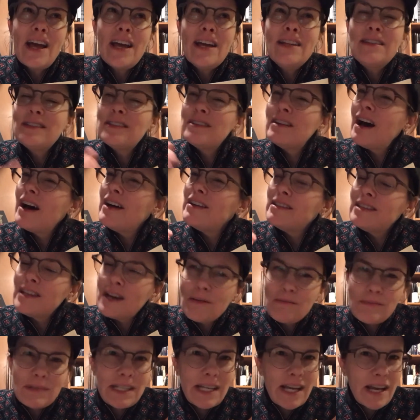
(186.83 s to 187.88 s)
It's not
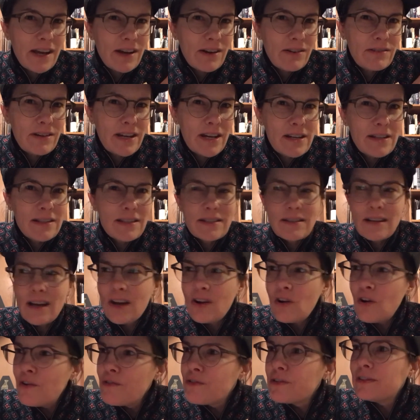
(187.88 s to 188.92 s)
dumbed down, and it's
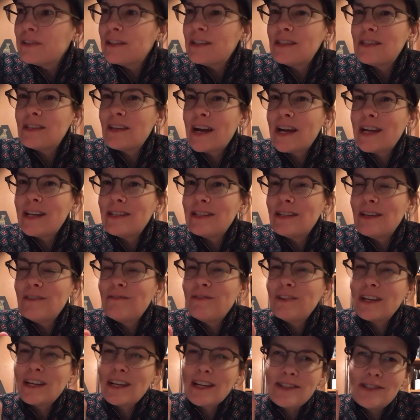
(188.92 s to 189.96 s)
not overly
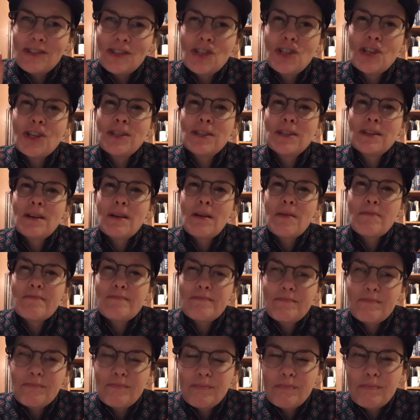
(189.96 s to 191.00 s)
scientific. It's just
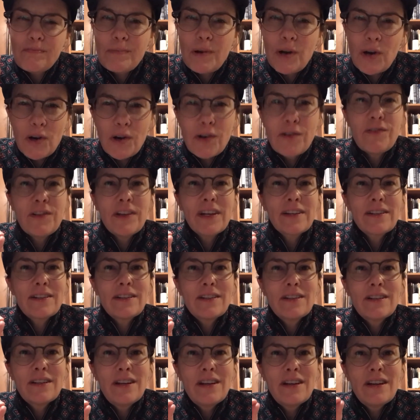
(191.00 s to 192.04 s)
perfect.